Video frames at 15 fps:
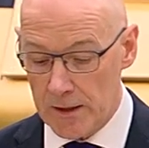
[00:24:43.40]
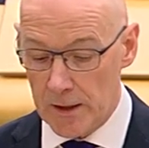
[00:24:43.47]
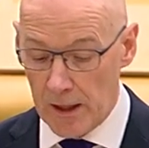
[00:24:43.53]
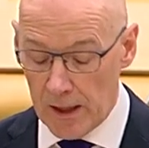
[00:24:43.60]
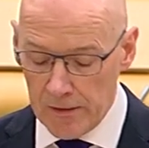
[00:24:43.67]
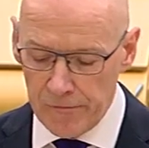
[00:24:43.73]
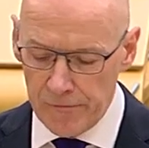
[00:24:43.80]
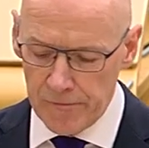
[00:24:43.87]
in
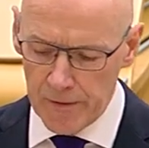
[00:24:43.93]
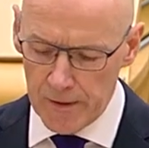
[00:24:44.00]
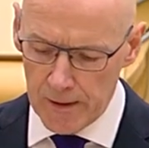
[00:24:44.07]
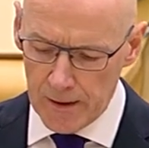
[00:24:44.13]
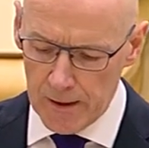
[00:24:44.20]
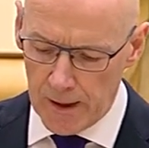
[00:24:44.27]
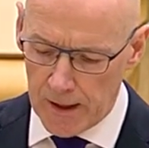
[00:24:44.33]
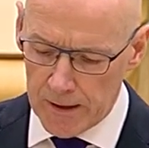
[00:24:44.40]
life
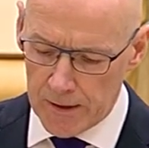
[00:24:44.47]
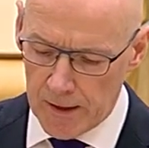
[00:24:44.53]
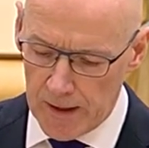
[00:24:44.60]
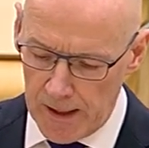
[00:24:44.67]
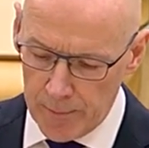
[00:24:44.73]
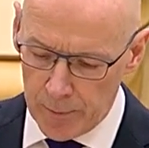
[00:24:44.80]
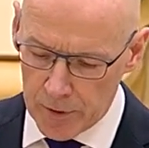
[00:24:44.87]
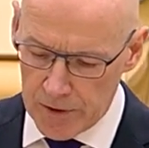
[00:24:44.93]
and are
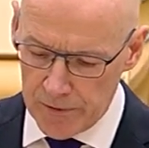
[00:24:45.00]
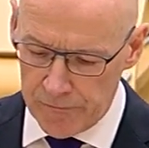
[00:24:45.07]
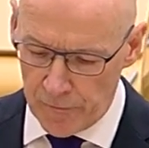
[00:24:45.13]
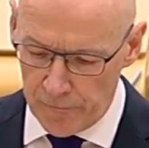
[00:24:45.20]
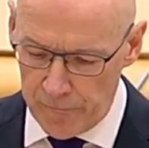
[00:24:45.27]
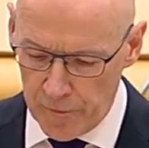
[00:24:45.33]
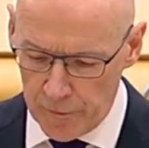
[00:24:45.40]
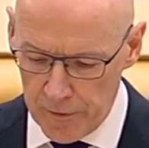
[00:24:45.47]
able to
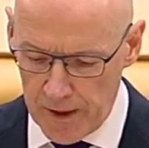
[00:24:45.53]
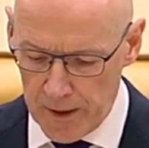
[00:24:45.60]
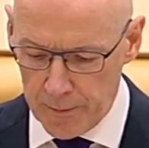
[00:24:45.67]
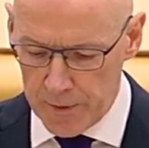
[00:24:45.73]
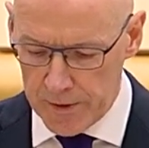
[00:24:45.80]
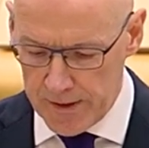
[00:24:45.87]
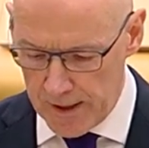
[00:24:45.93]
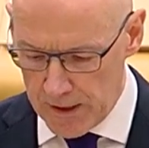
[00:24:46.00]
fulfil their
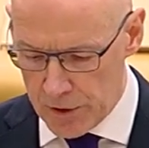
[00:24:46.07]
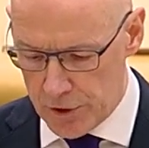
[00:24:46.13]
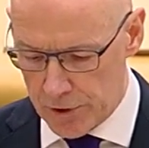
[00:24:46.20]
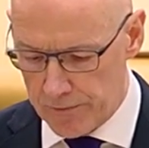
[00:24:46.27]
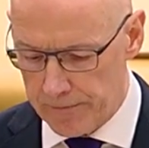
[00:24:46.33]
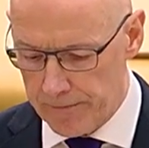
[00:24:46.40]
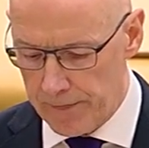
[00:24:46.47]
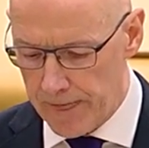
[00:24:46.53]

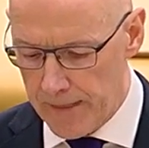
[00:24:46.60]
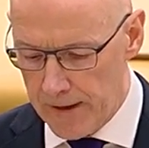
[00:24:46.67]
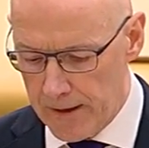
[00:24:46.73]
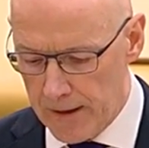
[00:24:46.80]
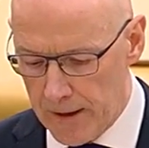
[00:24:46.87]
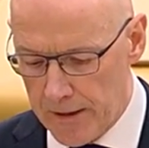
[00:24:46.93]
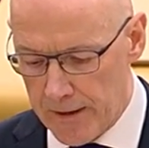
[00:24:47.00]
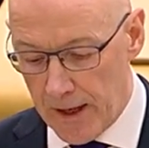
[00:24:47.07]
potential.
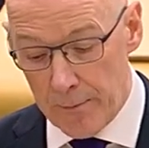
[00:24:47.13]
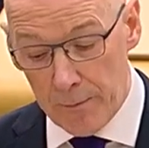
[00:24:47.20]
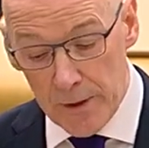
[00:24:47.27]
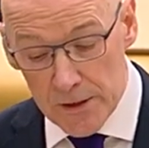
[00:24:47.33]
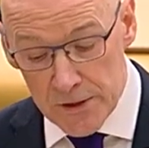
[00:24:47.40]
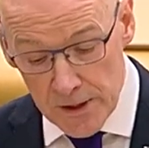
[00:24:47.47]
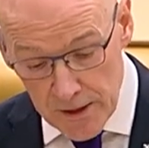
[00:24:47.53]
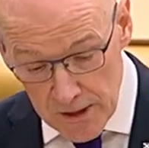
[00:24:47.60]
That
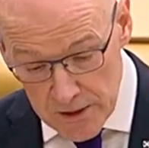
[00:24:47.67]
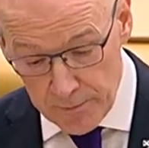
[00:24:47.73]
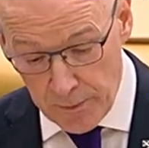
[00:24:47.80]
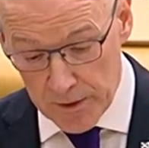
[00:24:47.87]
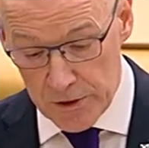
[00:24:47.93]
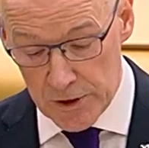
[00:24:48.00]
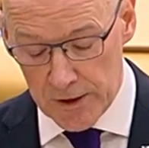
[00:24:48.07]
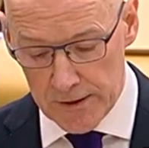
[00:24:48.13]
means in this
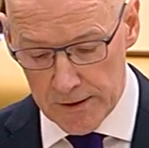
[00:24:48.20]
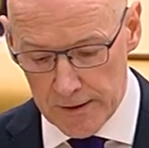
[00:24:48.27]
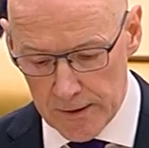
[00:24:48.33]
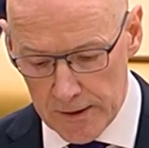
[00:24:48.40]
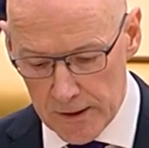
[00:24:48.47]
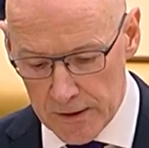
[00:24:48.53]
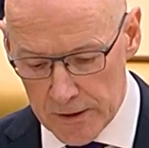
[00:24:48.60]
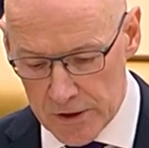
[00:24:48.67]
budget,
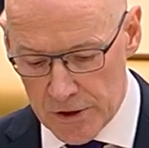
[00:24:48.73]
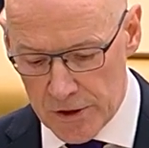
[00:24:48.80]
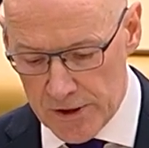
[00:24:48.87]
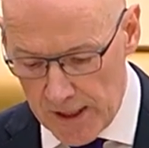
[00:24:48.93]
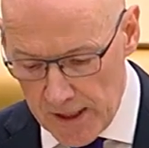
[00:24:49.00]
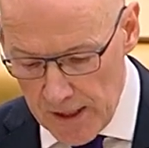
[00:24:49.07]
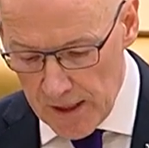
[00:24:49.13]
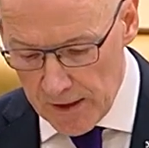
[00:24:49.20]

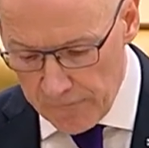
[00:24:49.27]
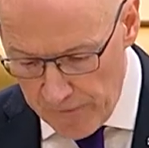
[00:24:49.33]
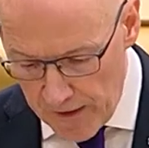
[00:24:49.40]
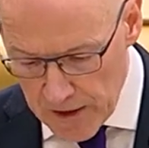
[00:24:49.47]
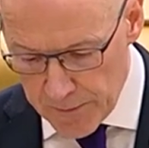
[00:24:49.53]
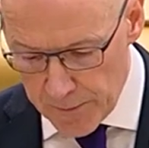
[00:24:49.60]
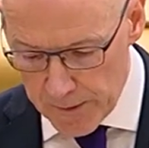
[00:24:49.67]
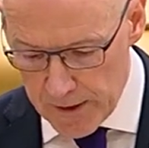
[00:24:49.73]
sustaining
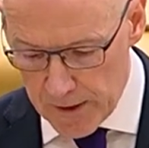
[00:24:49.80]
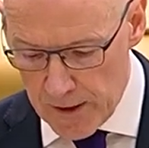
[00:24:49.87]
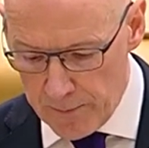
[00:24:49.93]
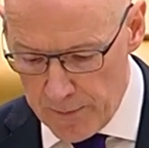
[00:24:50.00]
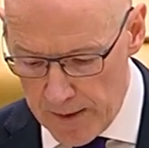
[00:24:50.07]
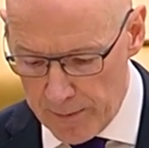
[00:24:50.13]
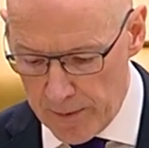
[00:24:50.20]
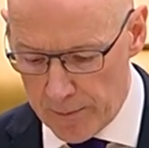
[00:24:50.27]
investment in the
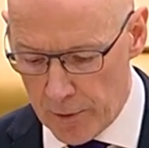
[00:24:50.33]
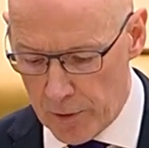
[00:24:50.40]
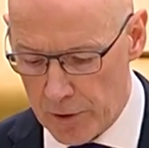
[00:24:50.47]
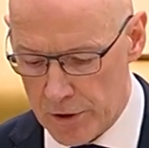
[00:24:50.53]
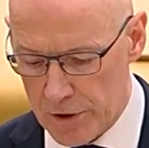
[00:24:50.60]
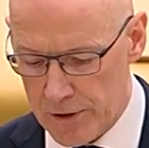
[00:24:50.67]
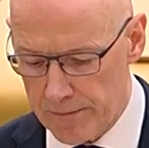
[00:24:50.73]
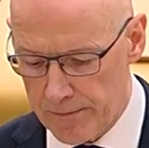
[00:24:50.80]
baby
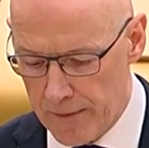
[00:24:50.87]
box,